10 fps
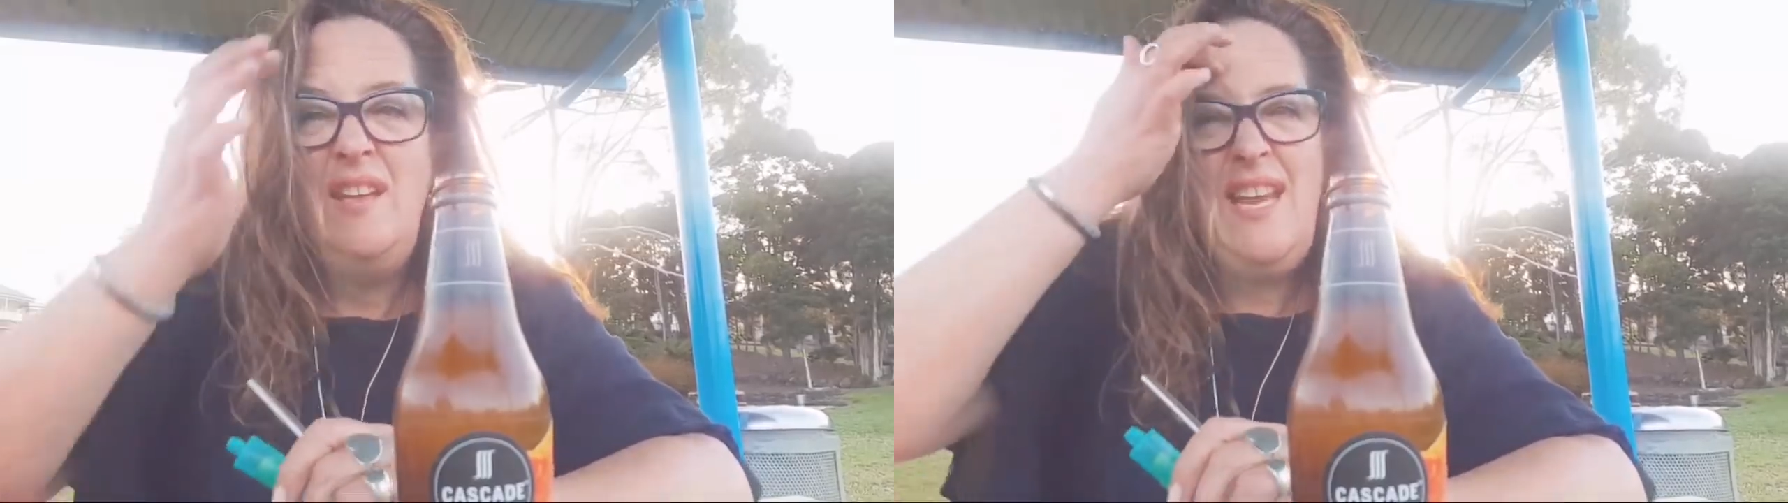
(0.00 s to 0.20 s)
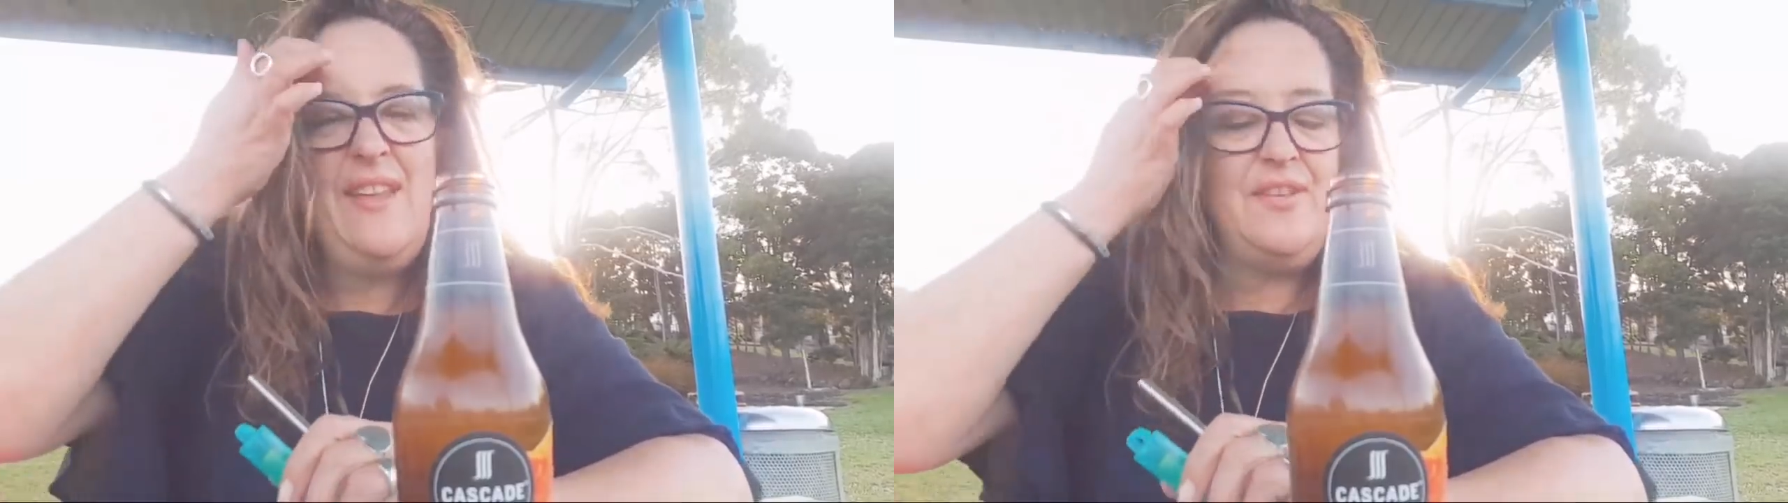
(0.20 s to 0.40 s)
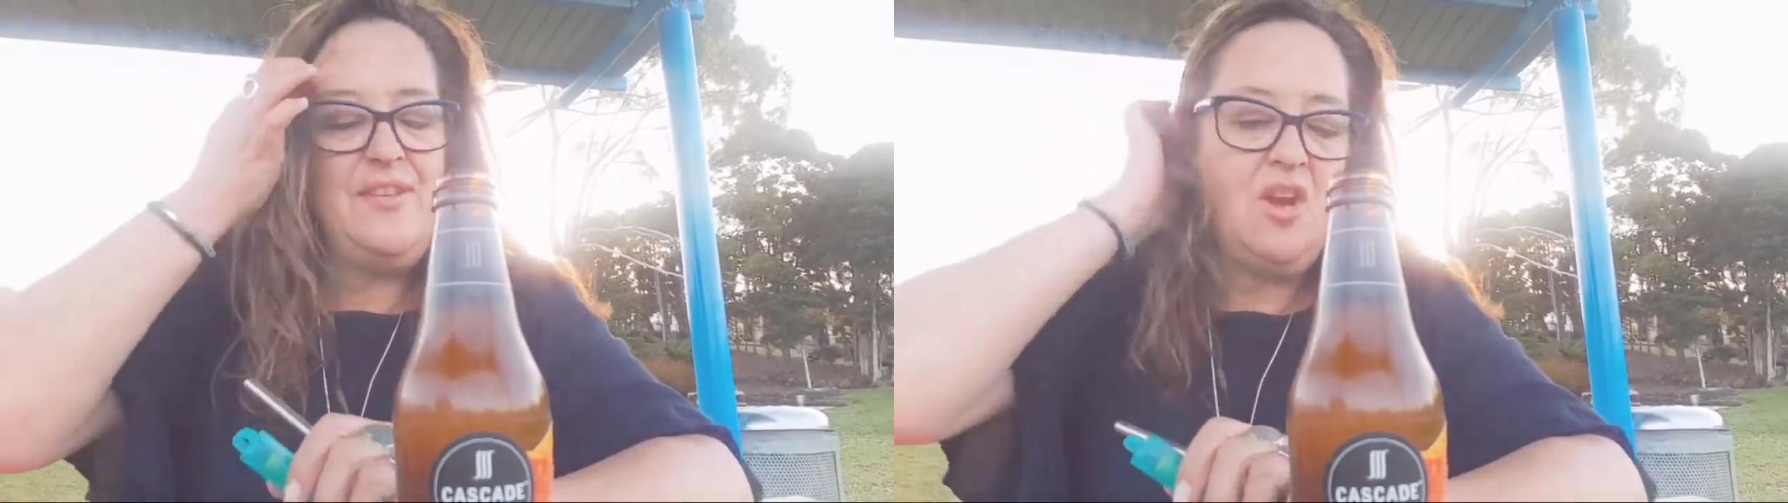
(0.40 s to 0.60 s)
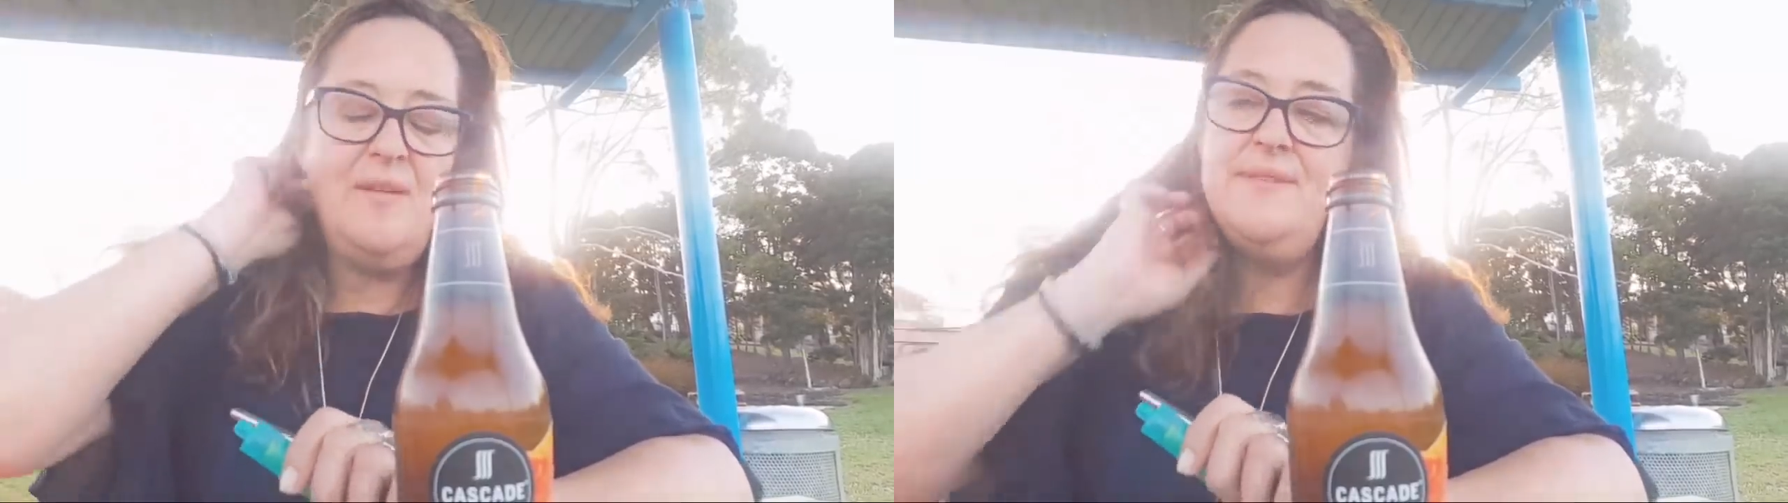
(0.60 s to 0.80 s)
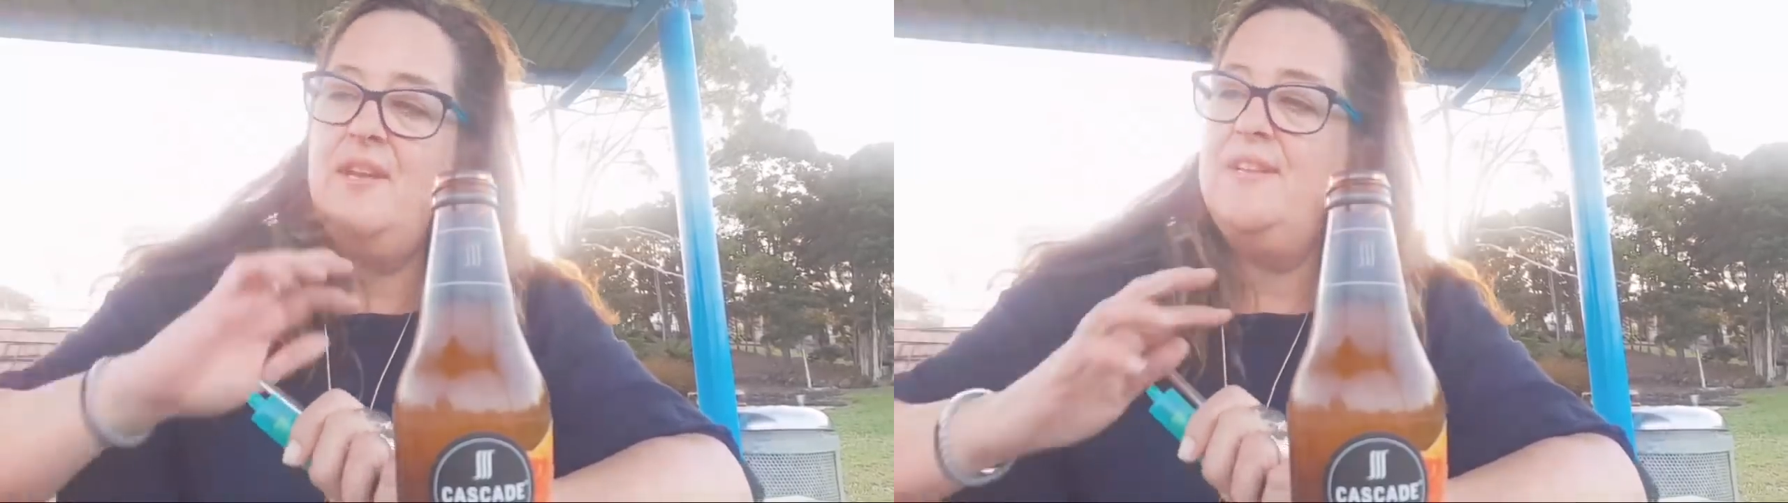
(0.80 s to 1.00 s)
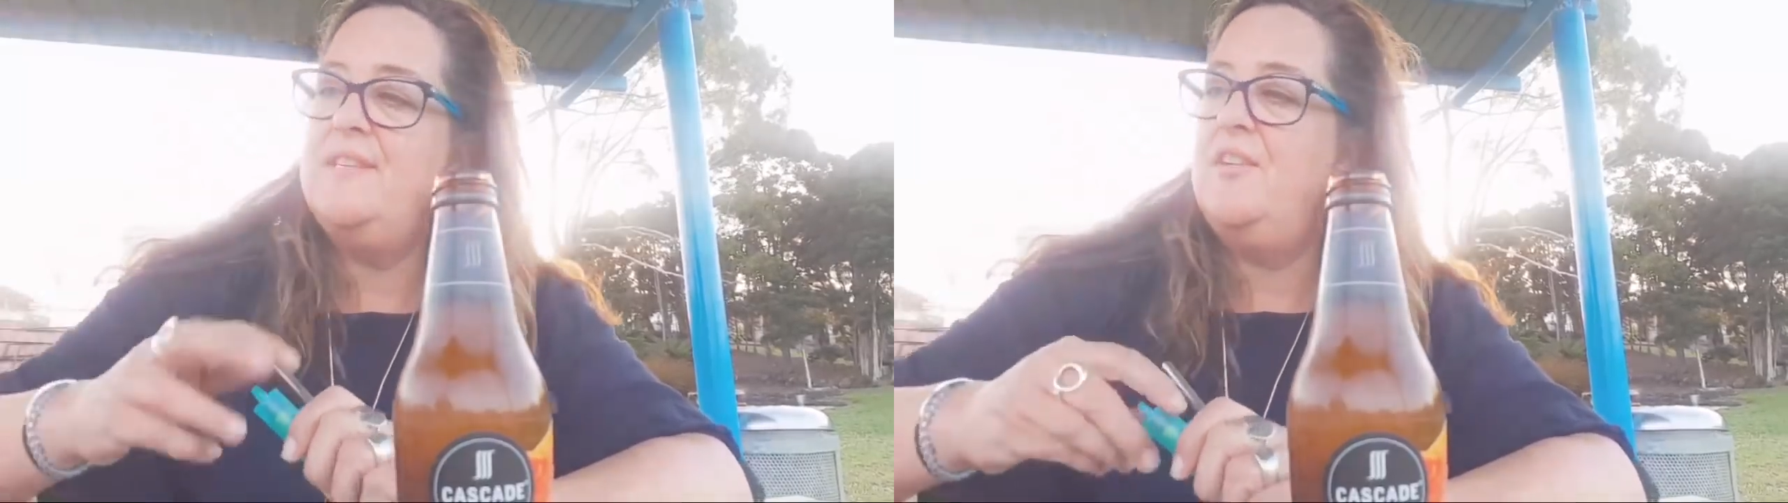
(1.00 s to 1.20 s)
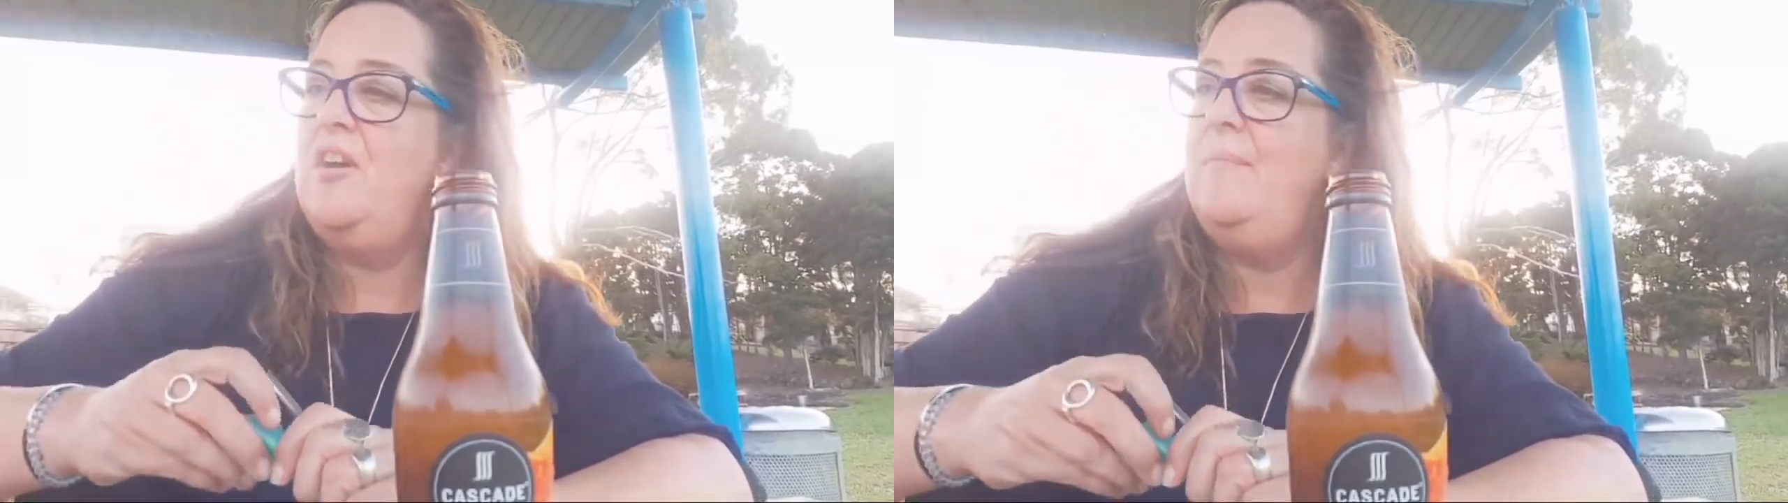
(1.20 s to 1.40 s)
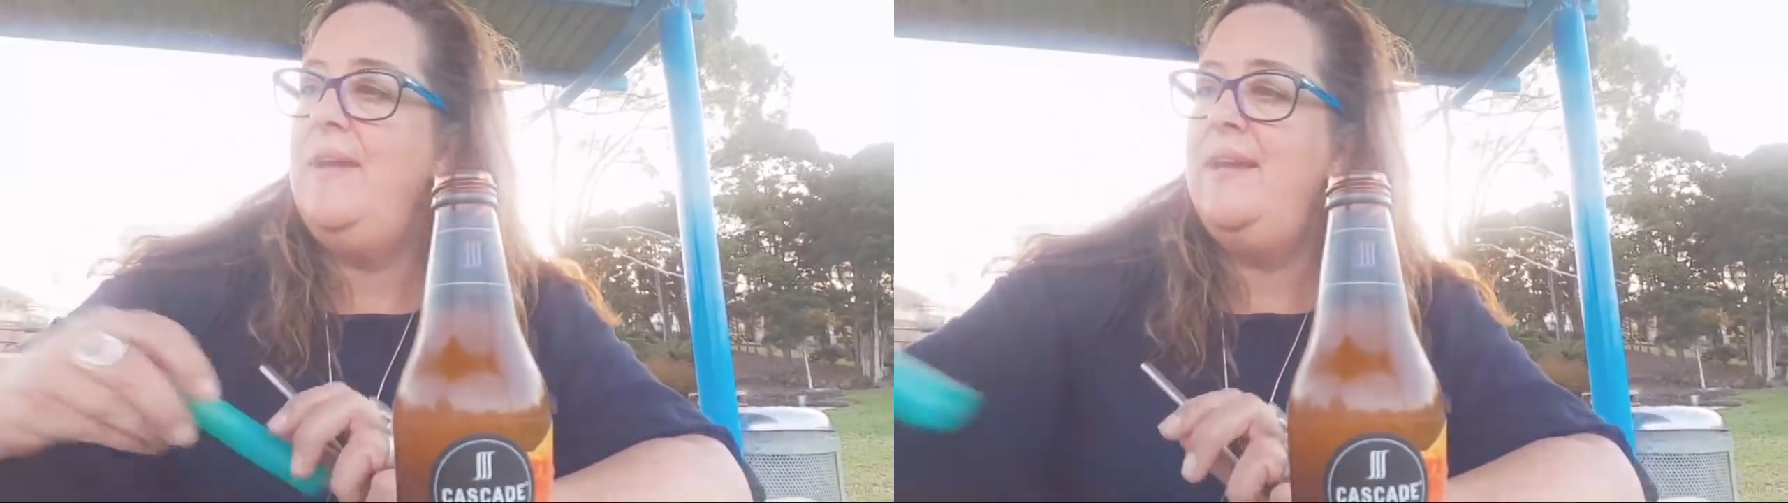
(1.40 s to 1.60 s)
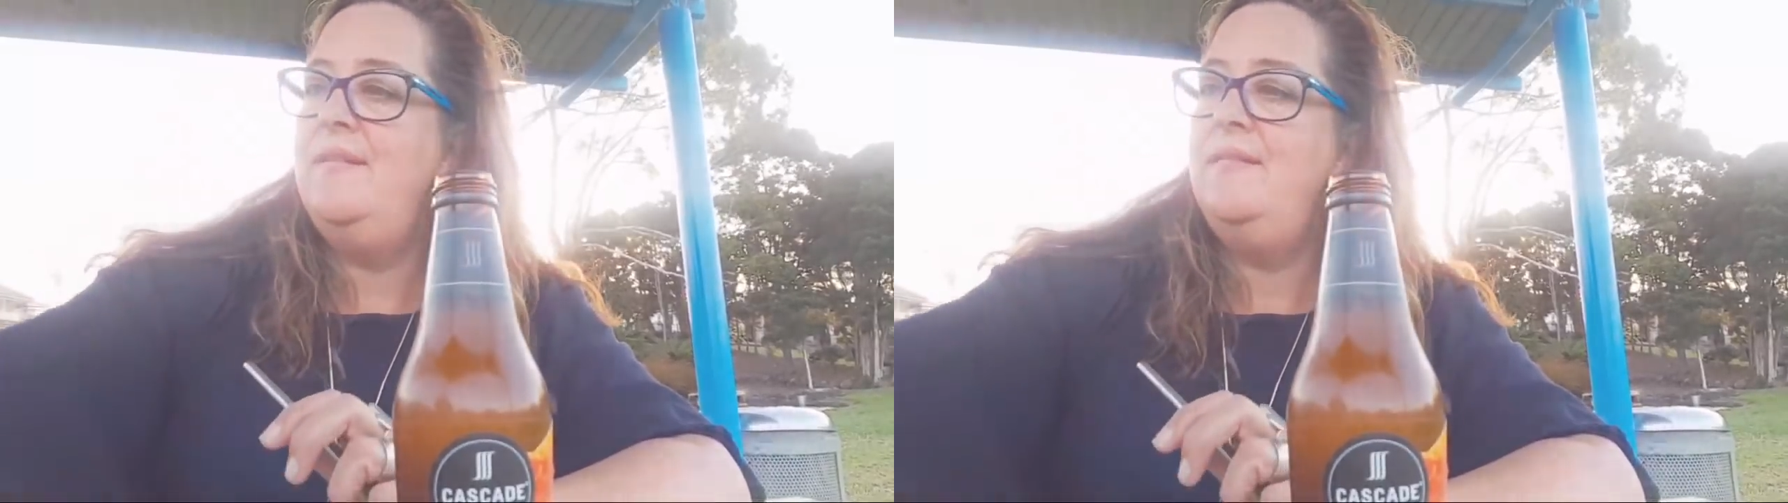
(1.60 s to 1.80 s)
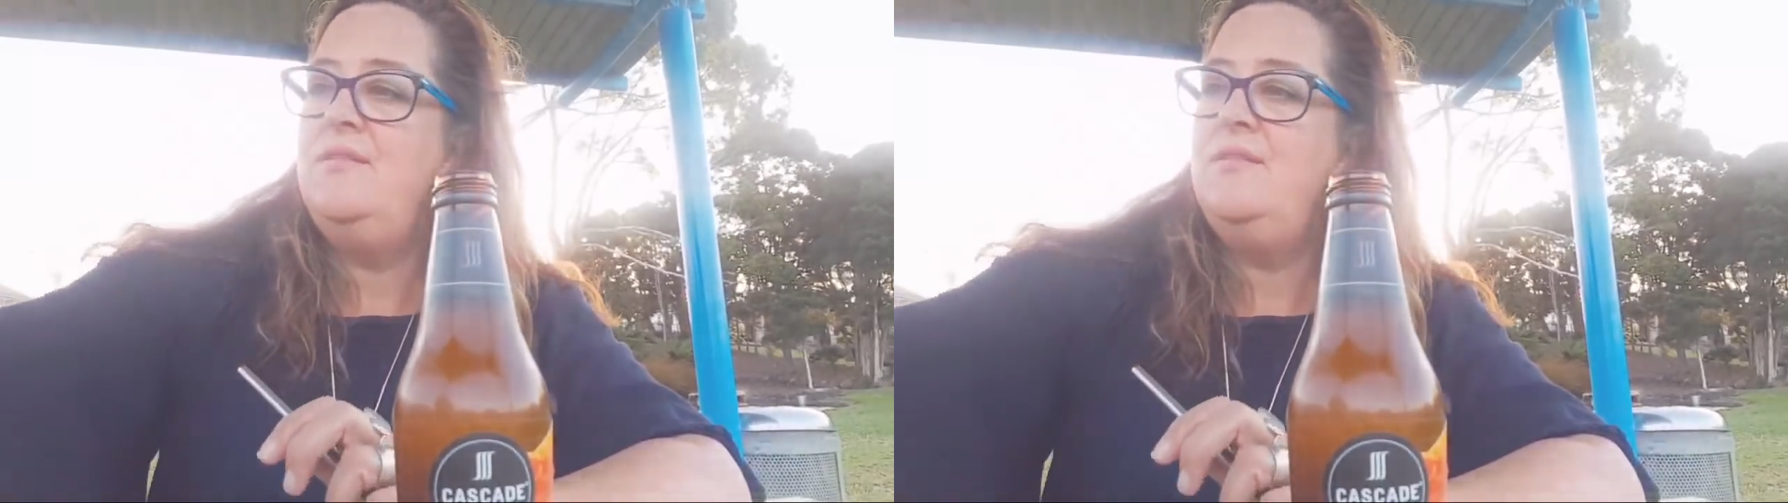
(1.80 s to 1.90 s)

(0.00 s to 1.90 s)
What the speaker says: Yeah, the time zone's a nightmare.